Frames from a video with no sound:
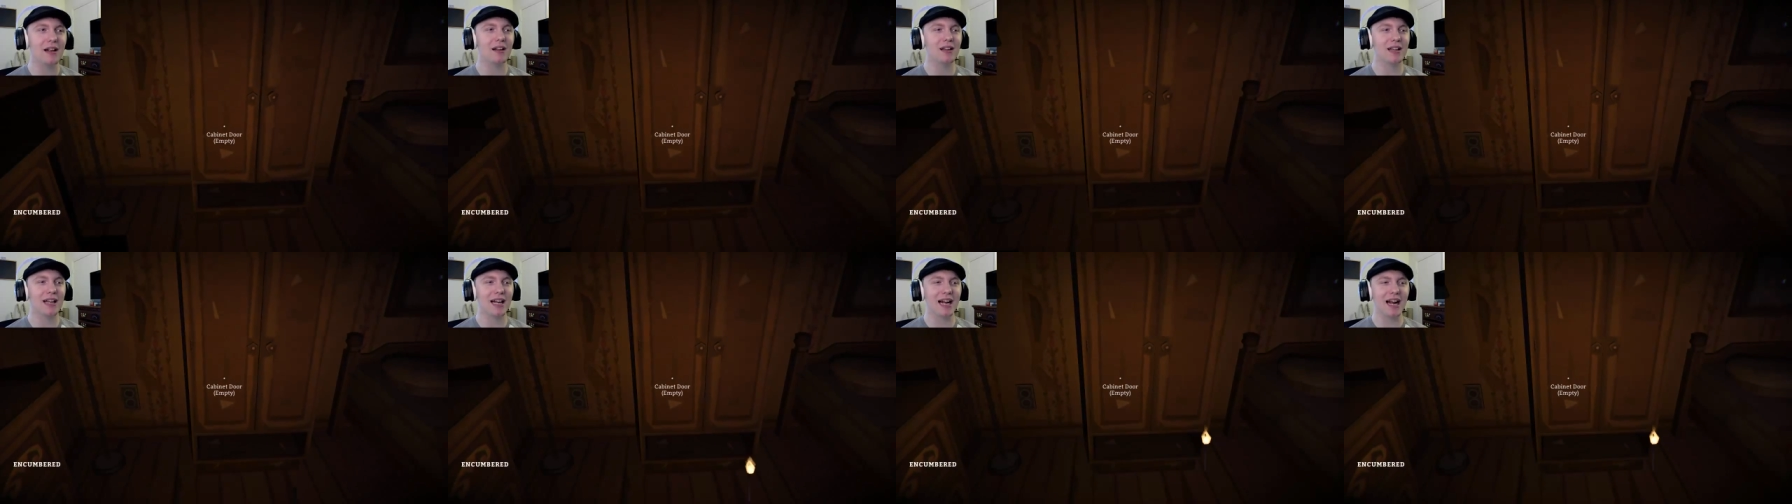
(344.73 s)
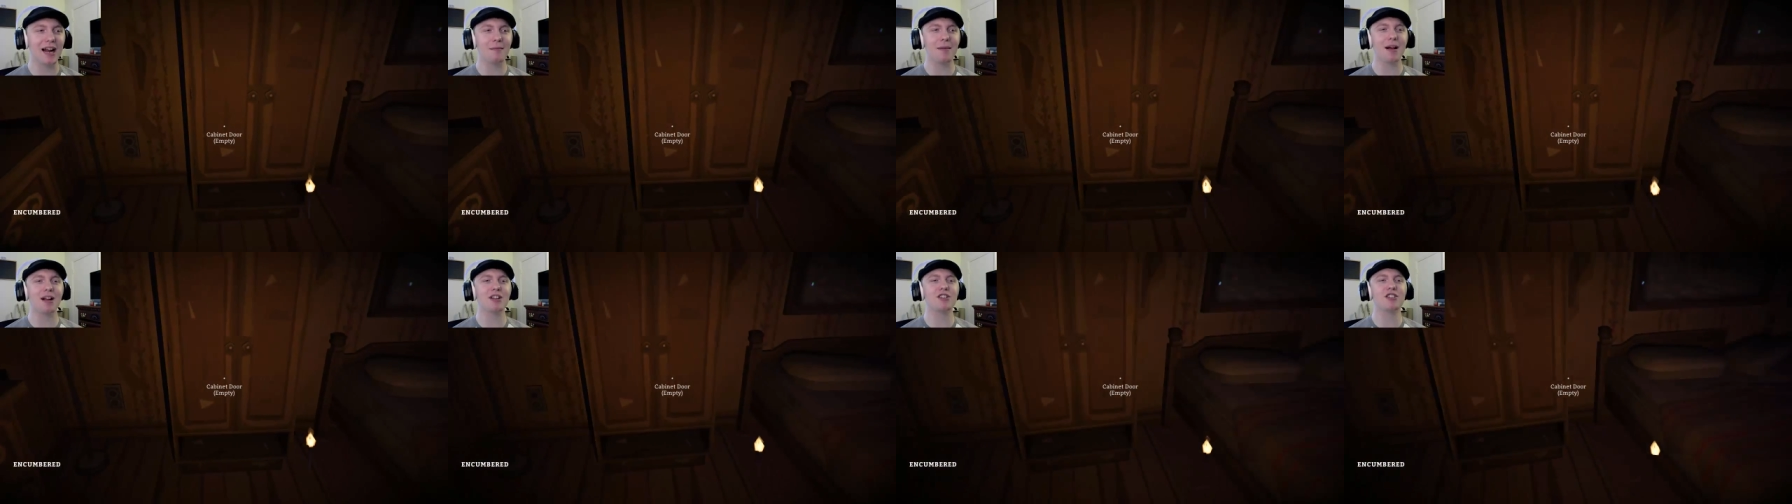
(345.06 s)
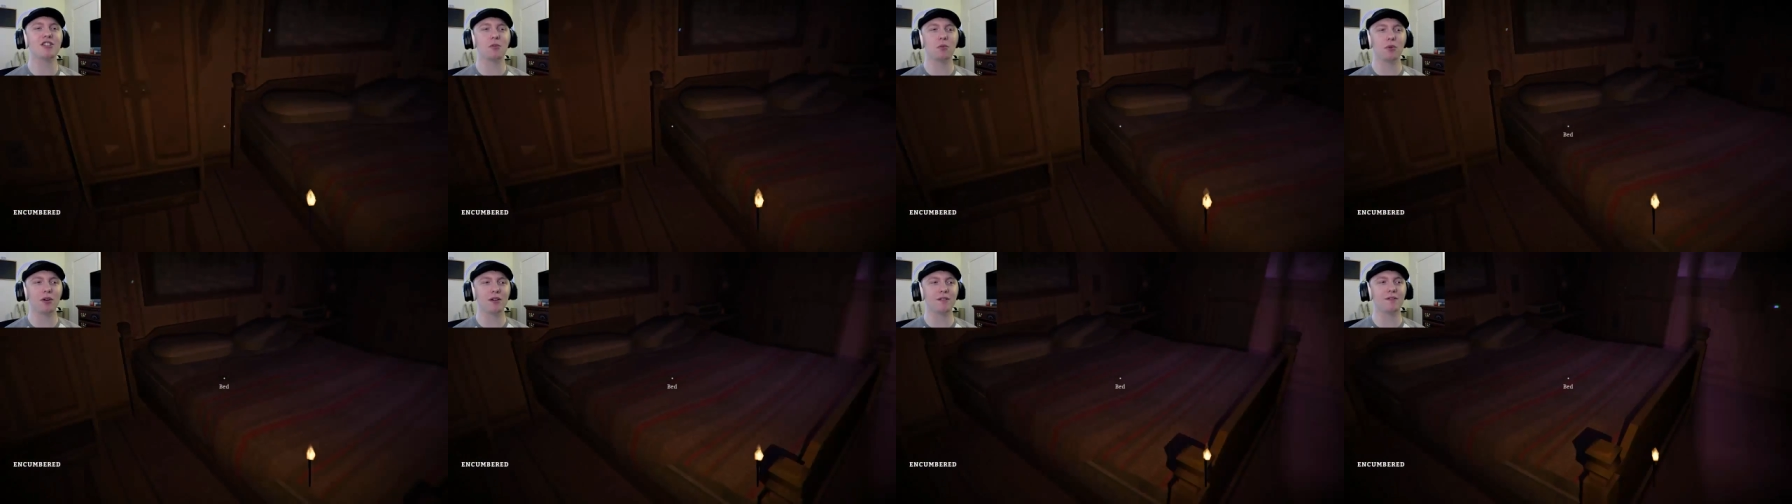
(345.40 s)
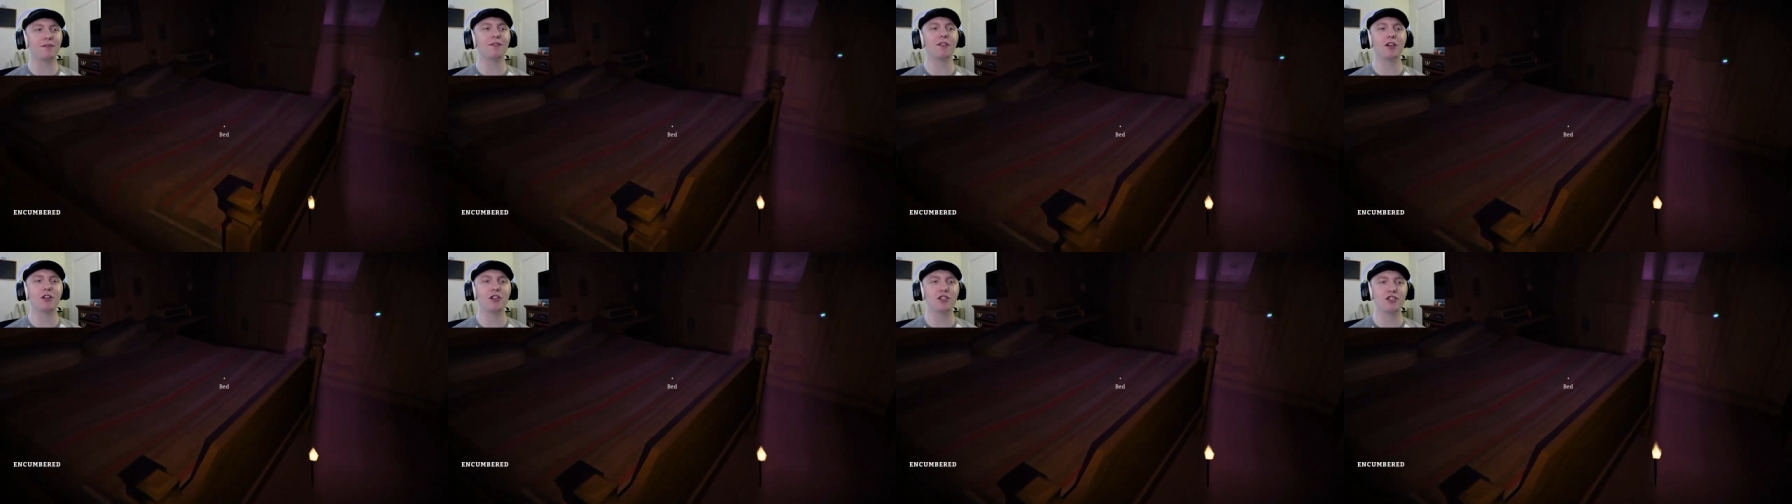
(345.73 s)
Like, I imagine the wooden
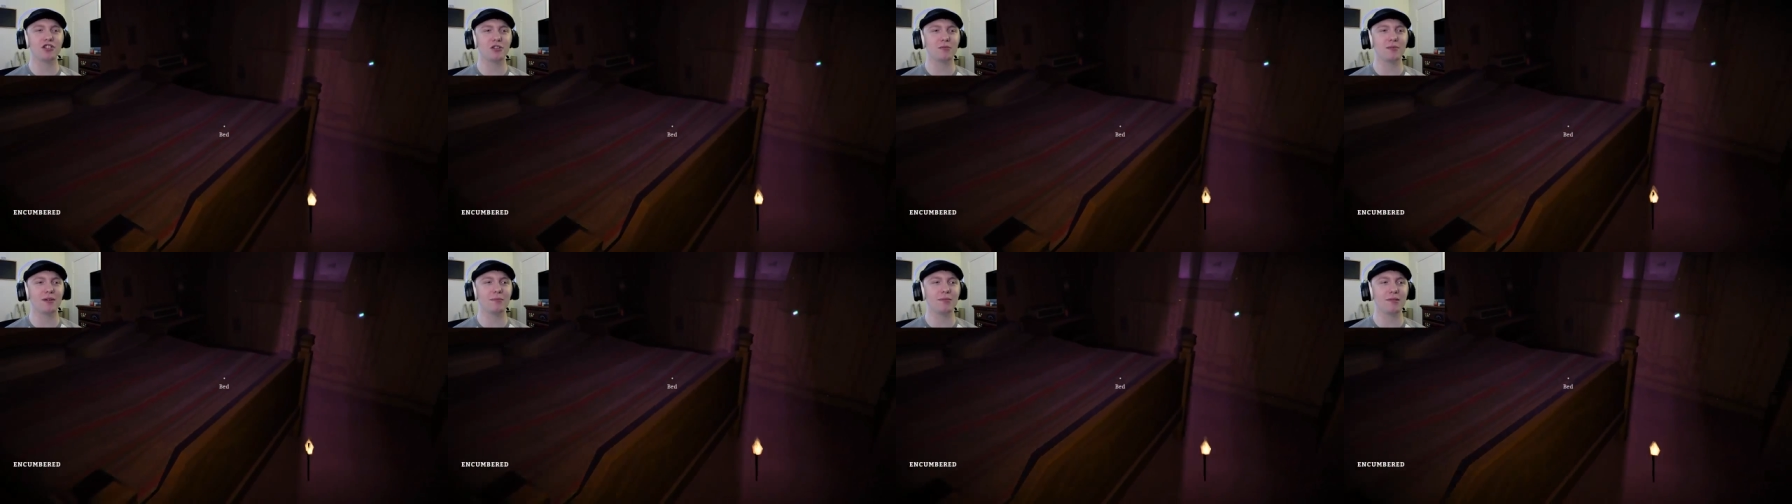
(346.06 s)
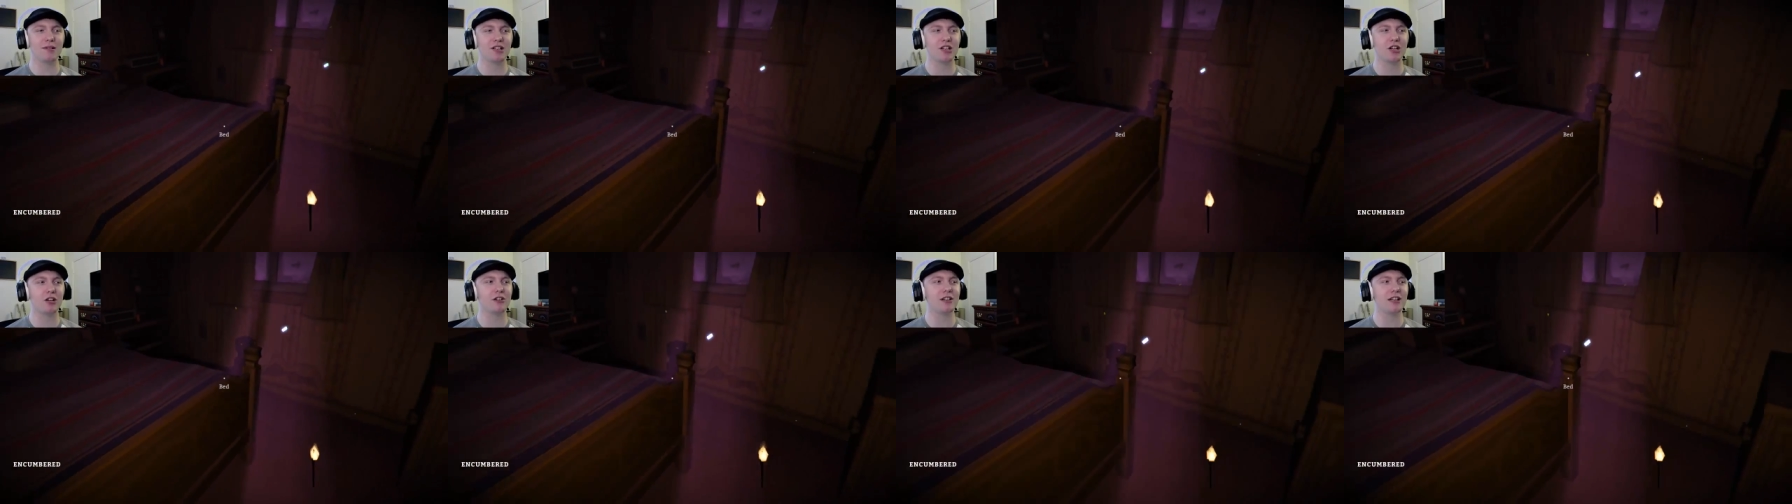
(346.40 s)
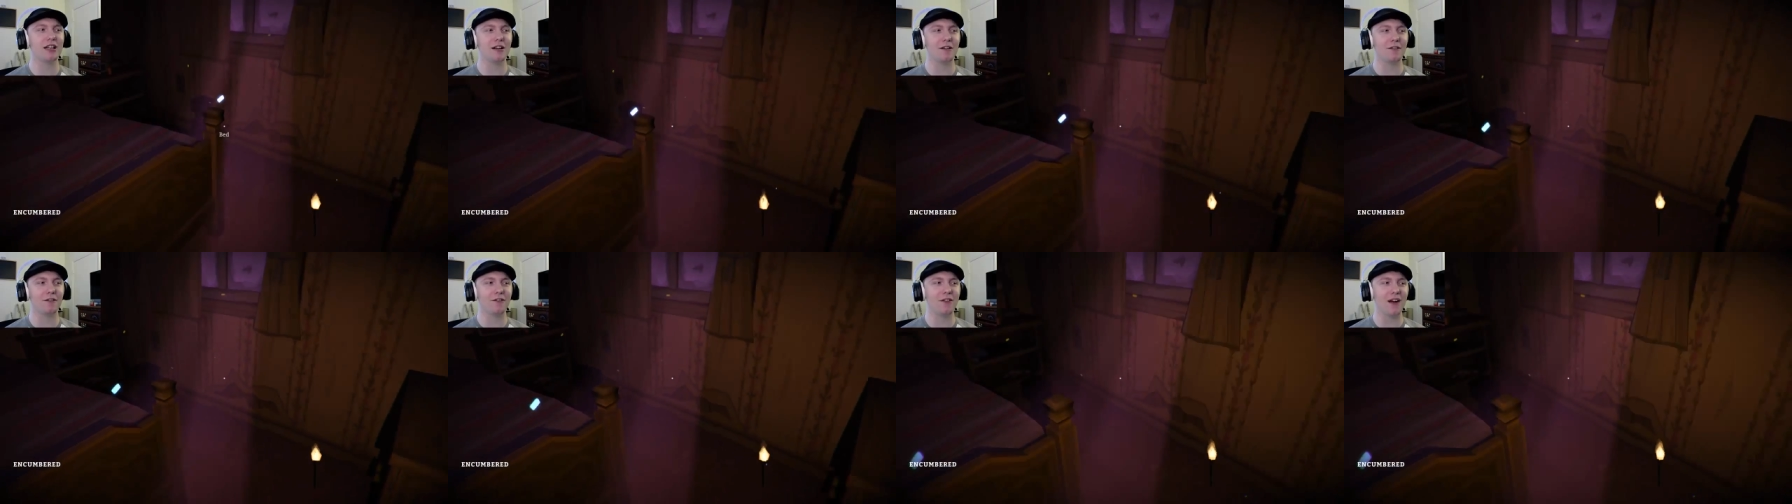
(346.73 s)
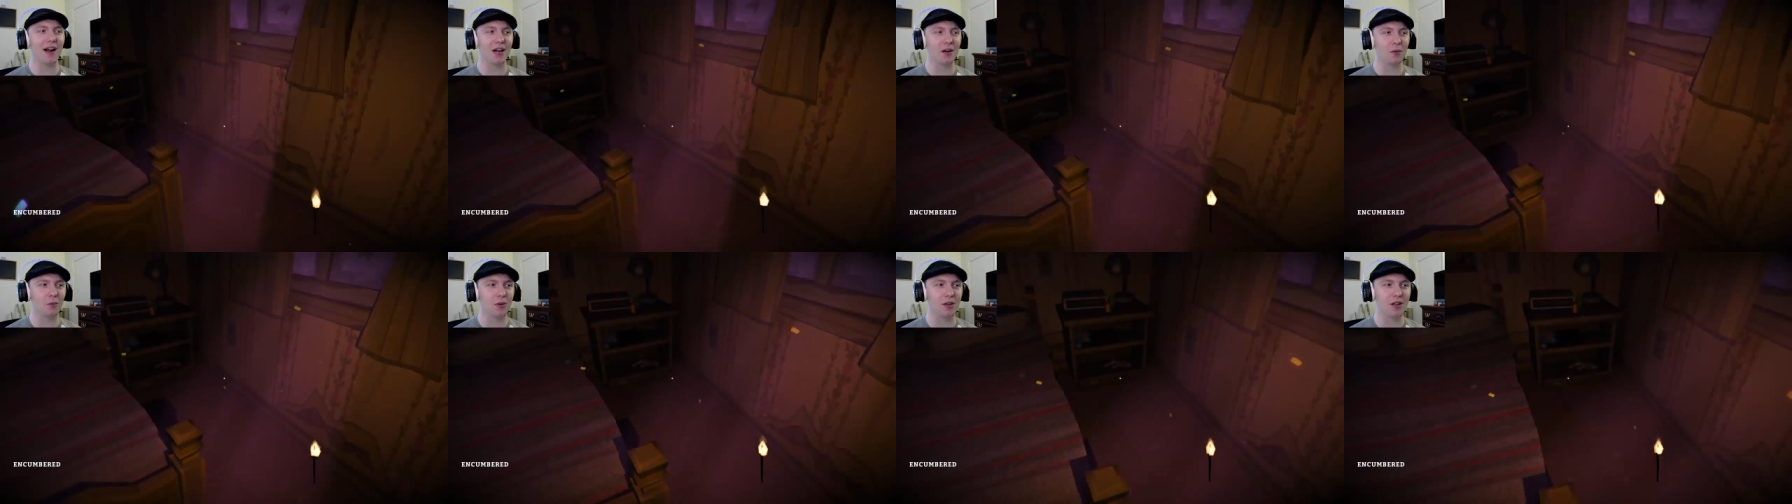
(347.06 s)
furniture would be turned into
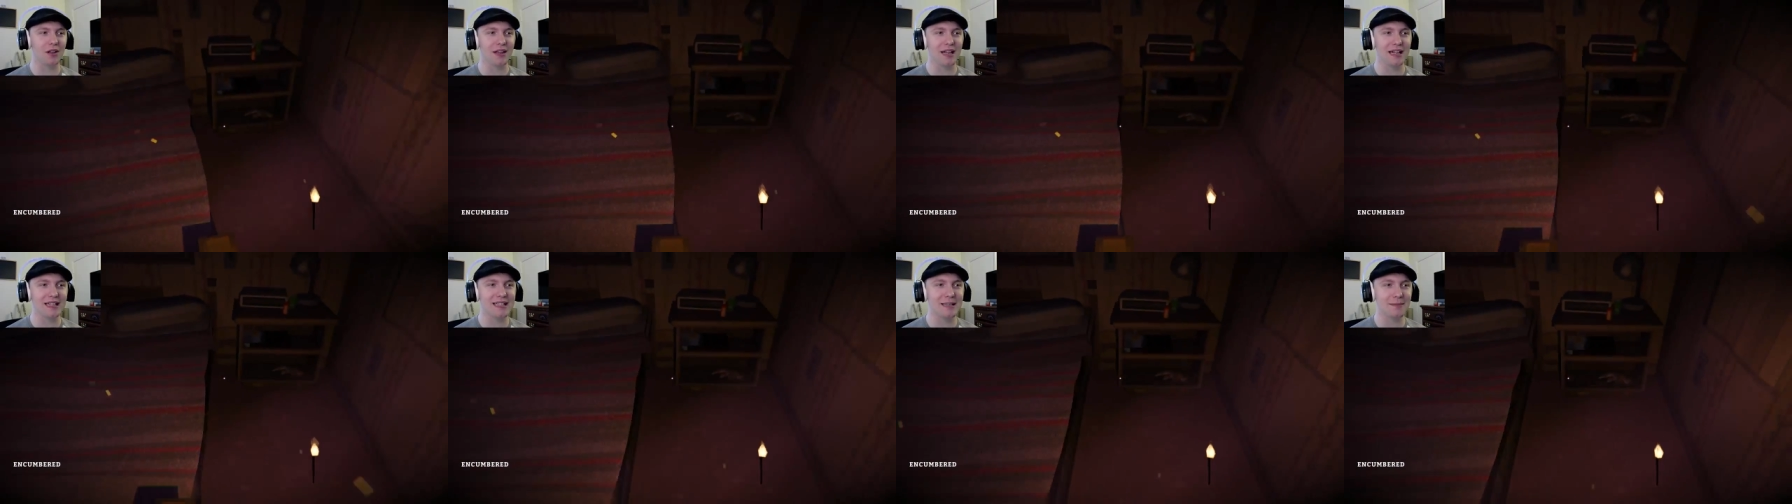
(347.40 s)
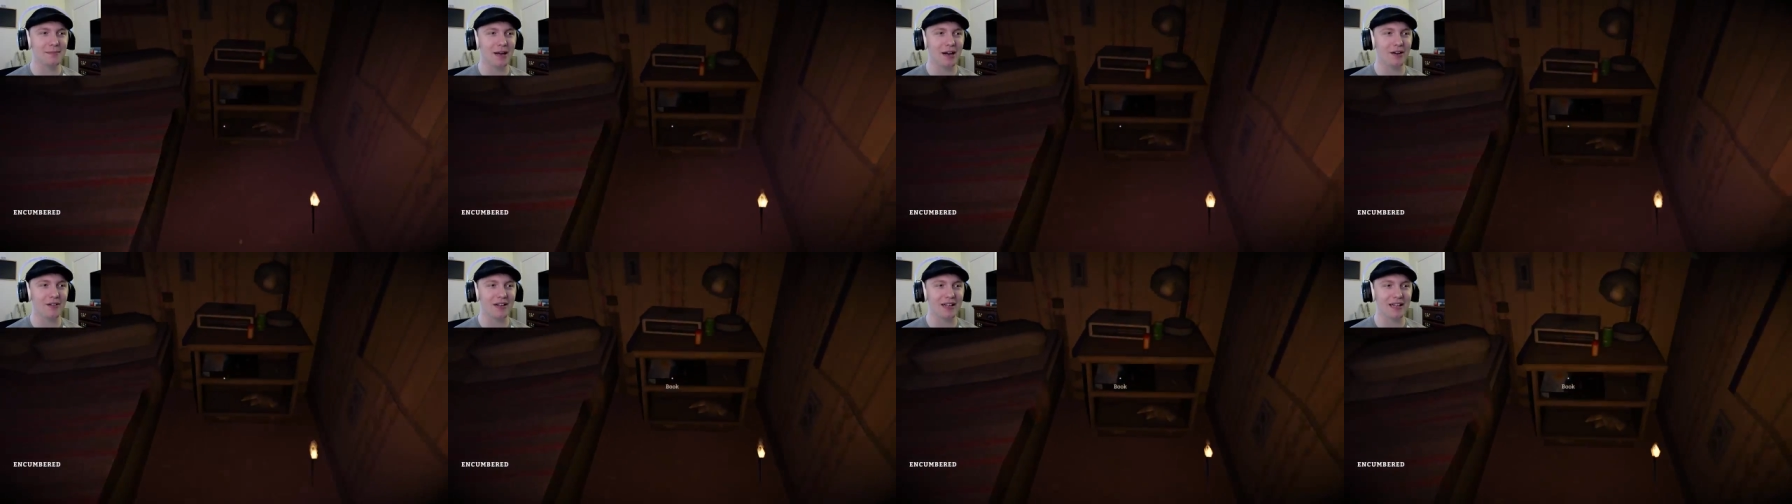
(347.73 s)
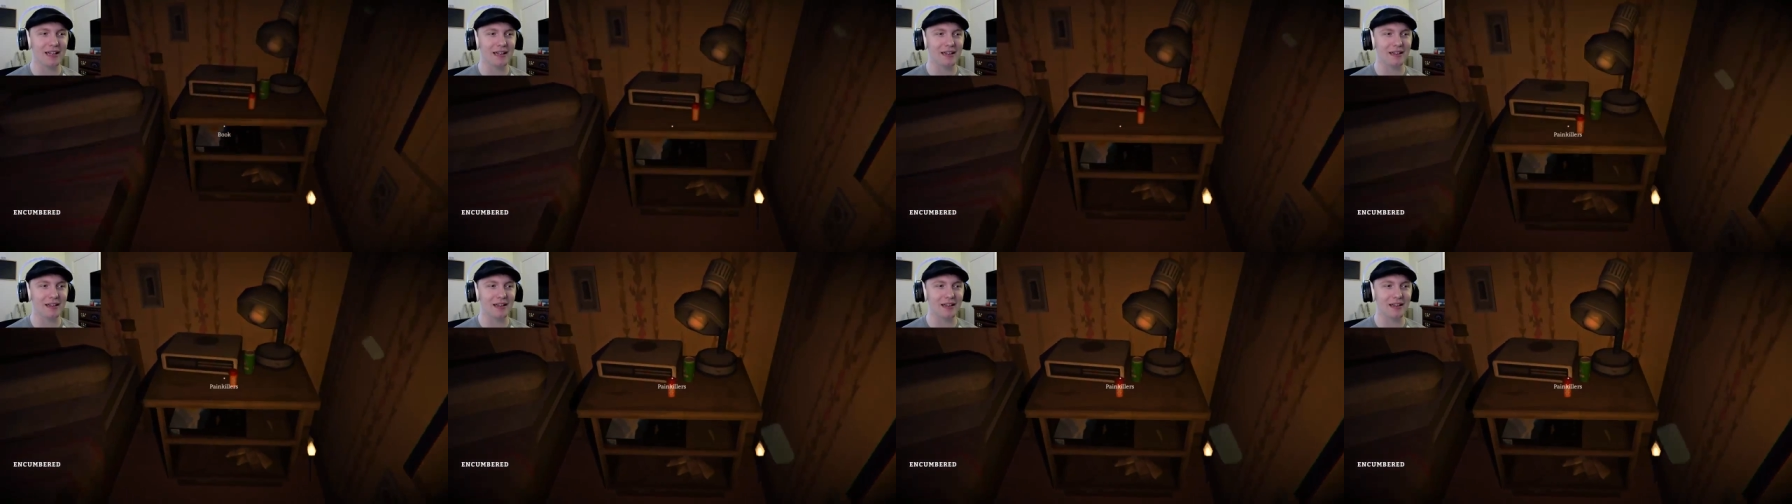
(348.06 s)
firewood, and that's about it.